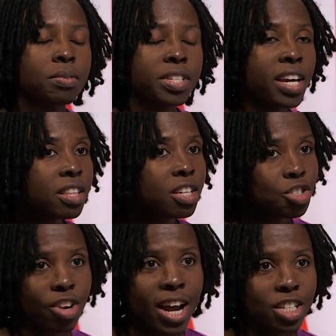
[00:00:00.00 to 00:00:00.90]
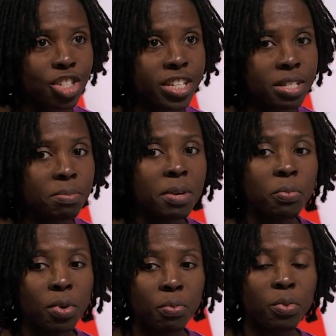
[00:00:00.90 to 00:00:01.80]
take these strategies, but
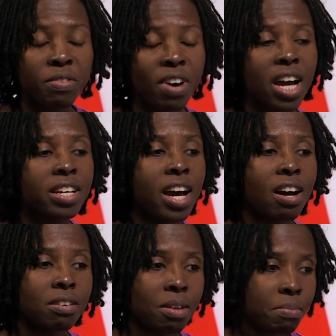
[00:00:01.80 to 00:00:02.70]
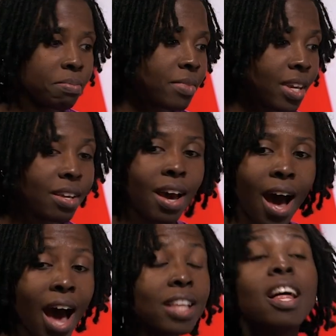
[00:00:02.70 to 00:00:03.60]
we find out,
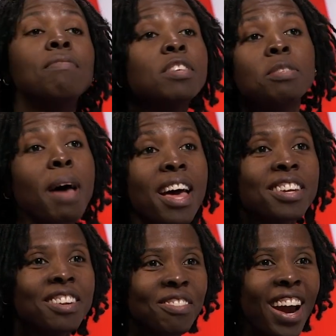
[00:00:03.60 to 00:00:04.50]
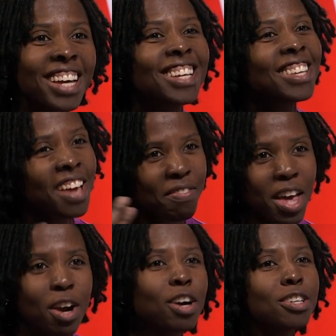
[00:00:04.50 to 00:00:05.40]
I love to spend, right? Have
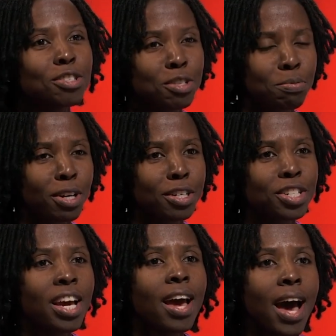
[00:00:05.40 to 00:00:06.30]
that urge to splurge.